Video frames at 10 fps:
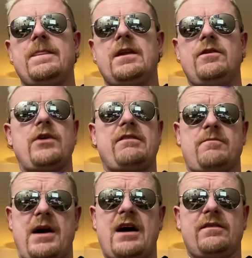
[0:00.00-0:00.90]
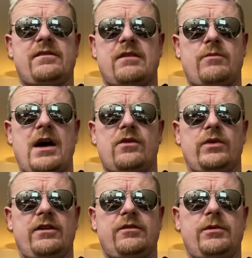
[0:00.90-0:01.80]
You know, we had some mild
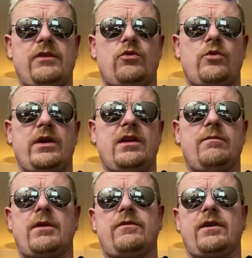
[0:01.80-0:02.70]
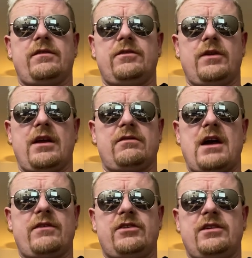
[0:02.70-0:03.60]
winters, but even when we didn't, motherfuckers still can't
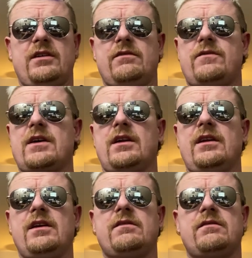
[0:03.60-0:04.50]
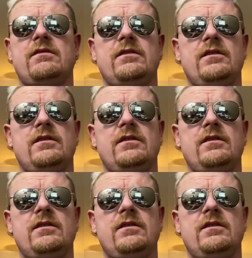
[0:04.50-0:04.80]
drive in a shit. Fucking idiots.